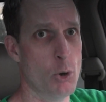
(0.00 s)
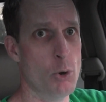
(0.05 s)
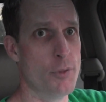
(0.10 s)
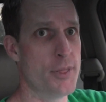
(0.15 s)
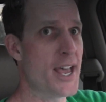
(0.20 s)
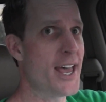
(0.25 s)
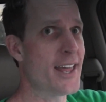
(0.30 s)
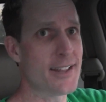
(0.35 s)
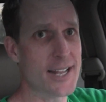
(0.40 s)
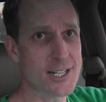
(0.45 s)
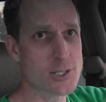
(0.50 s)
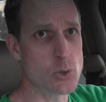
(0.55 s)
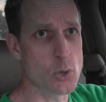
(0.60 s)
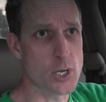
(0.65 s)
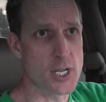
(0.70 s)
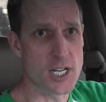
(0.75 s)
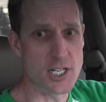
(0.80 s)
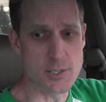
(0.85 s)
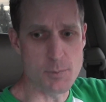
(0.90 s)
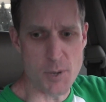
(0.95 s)
Oh, that's
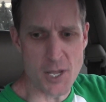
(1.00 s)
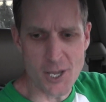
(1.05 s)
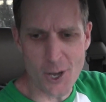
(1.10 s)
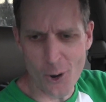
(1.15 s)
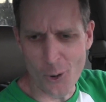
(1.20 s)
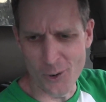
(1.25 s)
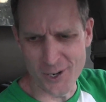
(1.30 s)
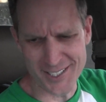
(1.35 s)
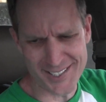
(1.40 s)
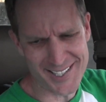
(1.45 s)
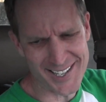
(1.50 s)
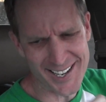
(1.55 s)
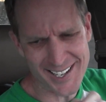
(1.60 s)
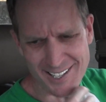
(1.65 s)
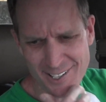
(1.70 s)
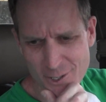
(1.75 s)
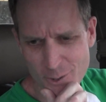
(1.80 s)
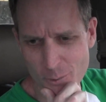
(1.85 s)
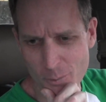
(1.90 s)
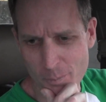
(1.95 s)
what keeps me going. It's
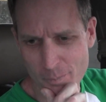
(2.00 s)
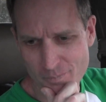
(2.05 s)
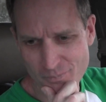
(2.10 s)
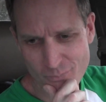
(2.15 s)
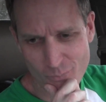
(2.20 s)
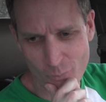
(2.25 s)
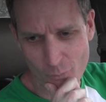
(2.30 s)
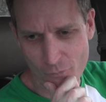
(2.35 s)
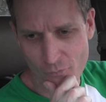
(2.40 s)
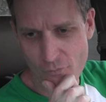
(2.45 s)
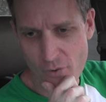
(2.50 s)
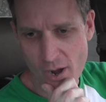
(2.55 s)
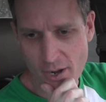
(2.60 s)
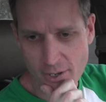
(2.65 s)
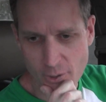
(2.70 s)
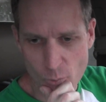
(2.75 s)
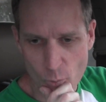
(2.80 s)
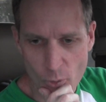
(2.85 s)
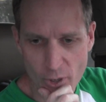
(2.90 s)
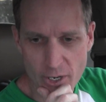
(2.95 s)
like, you
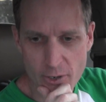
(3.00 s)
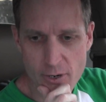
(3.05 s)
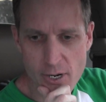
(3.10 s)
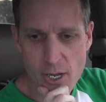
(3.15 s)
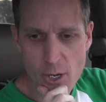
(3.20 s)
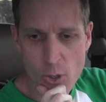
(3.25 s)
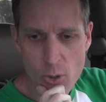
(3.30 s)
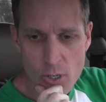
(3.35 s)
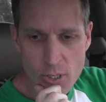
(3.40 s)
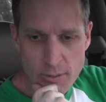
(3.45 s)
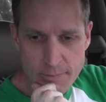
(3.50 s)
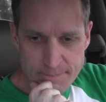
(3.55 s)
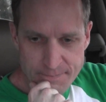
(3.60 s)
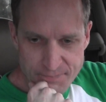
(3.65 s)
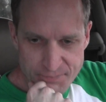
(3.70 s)
fucking weirdo.